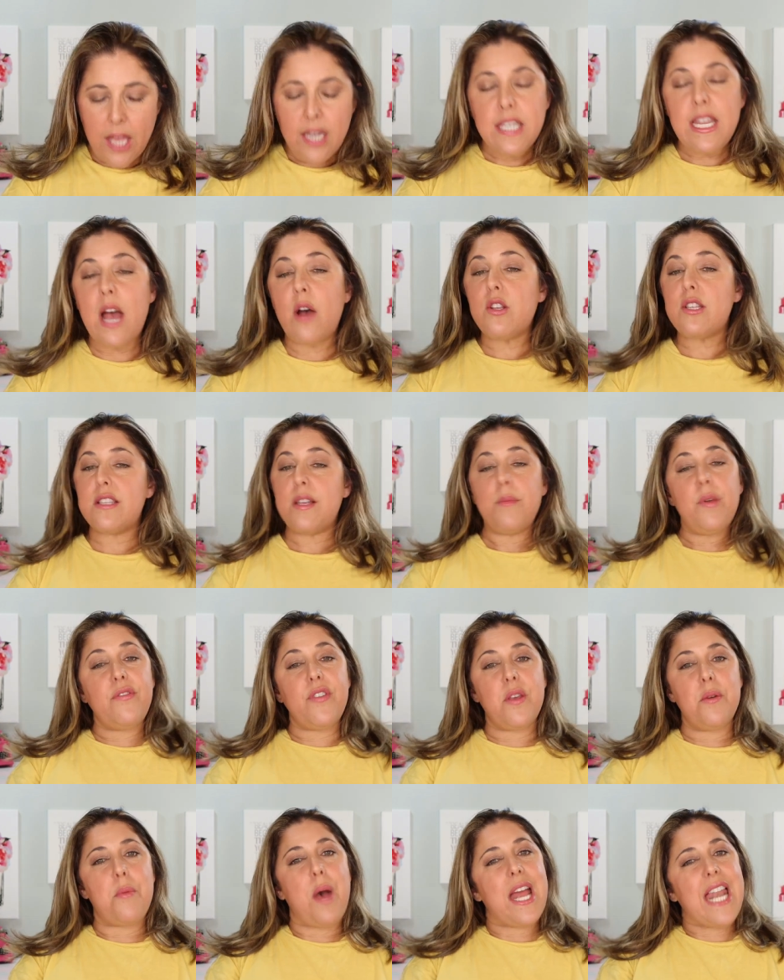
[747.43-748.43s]
Now, some
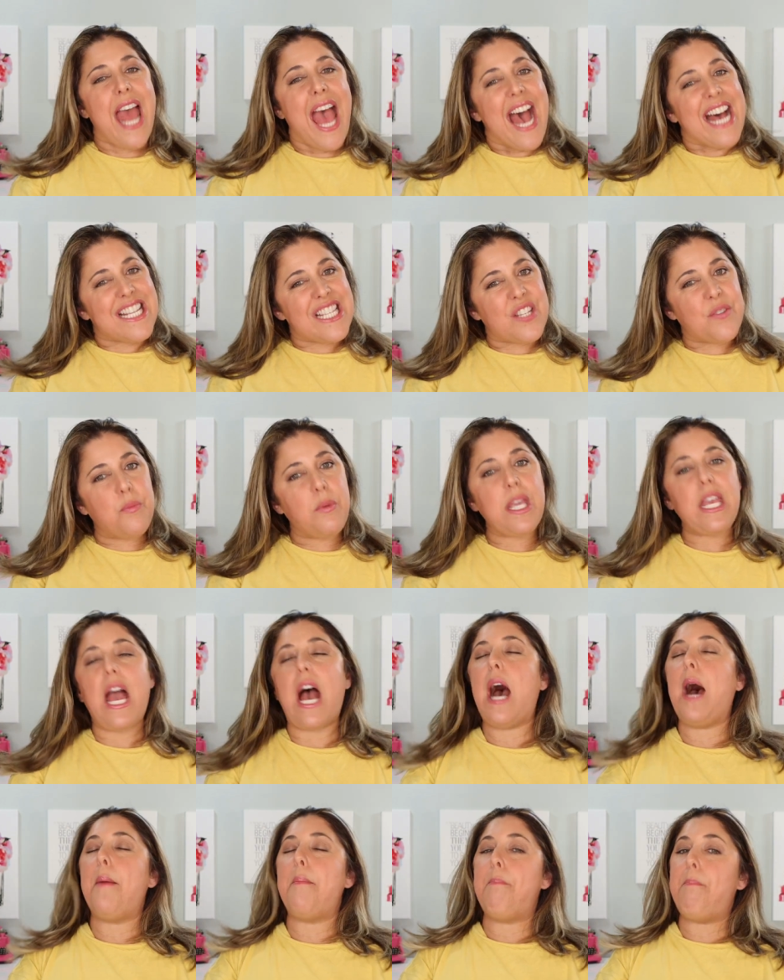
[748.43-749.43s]
of you might ask
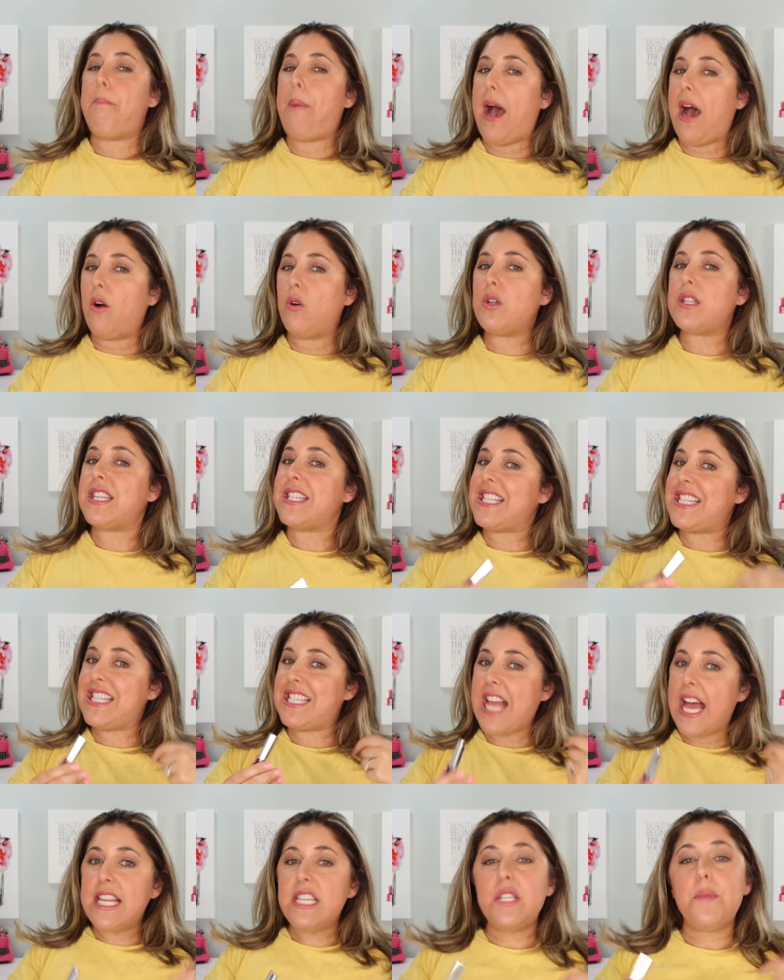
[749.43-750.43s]
me about the
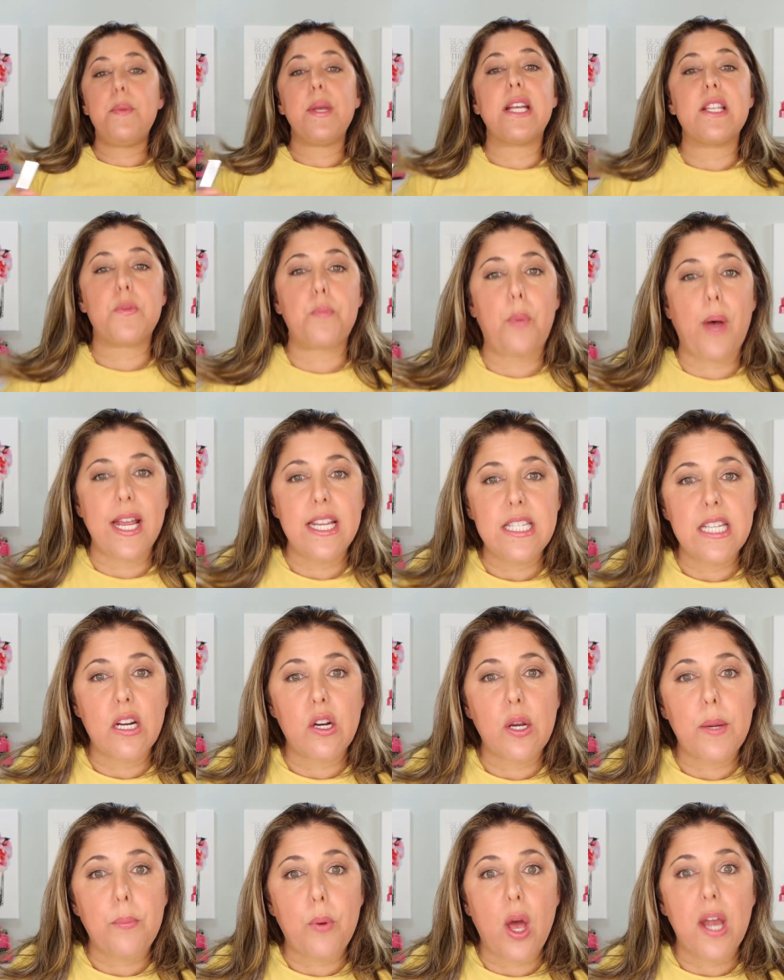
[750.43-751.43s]
scent because By
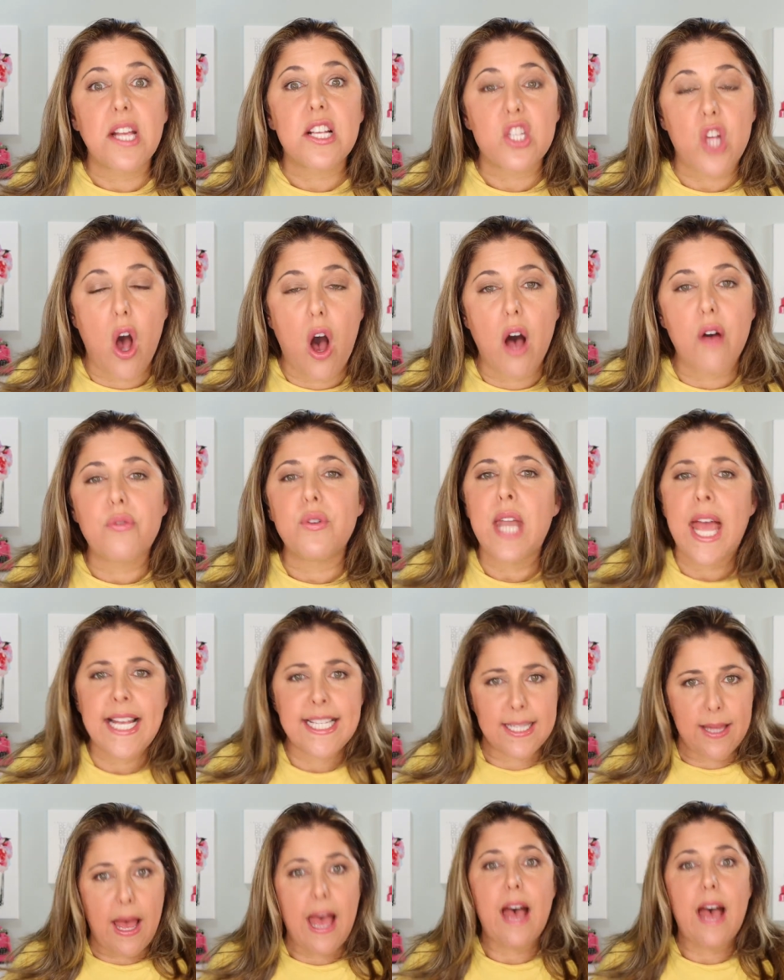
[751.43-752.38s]
Terry products often has,